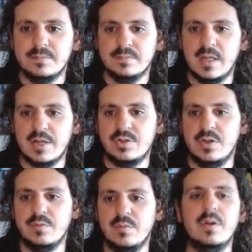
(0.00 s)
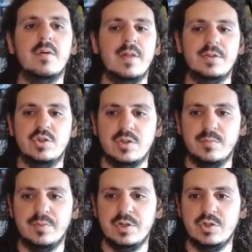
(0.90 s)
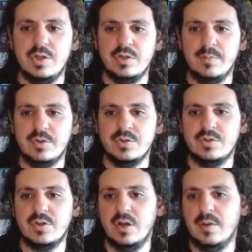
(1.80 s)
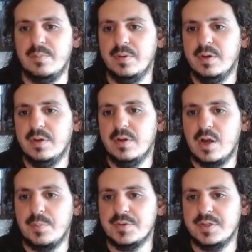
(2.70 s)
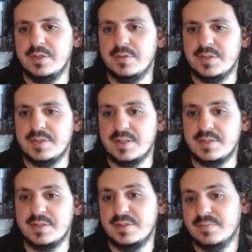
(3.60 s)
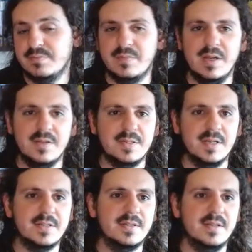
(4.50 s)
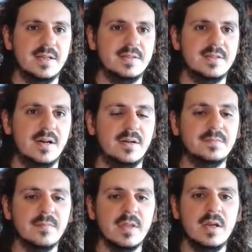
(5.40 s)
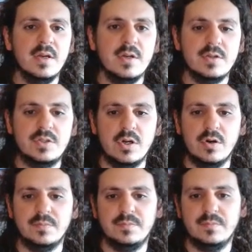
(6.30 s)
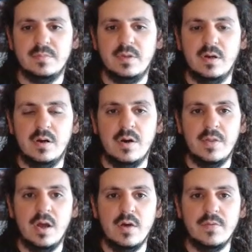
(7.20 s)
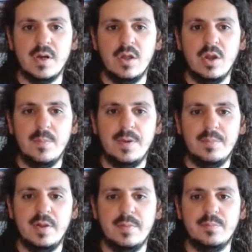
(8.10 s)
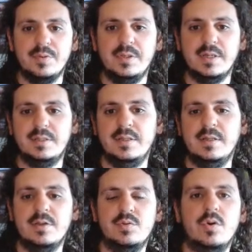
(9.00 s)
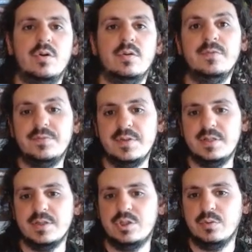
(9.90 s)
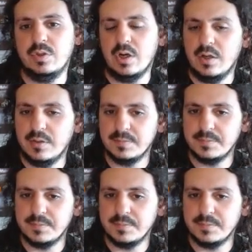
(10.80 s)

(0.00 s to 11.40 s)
Actually, no, that's just the price change, how much it's gone up. A couple zeros and six, that's all. So on the halving, a lot of people have been predicting that this will go to 50 cents to $1,